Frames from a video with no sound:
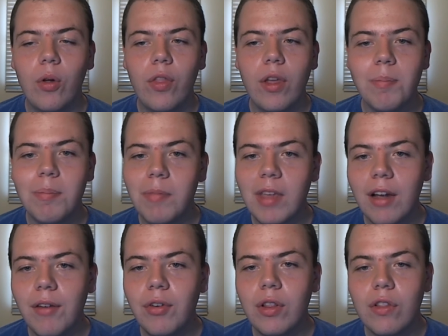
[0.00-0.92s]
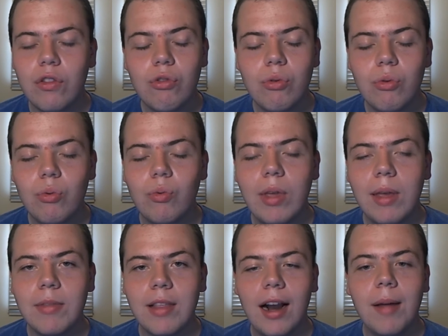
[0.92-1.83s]
They covered in the two
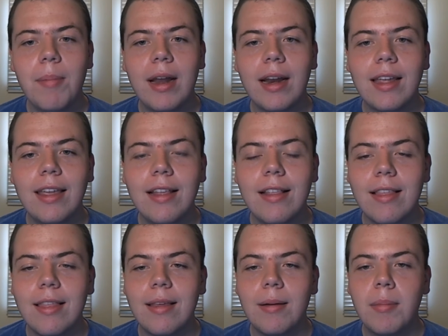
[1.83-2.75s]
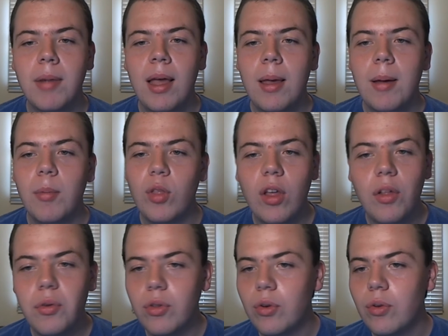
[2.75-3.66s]
games that I bet against them, but the
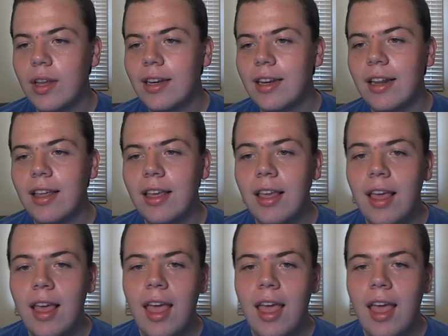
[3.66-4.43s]
other two they didn't.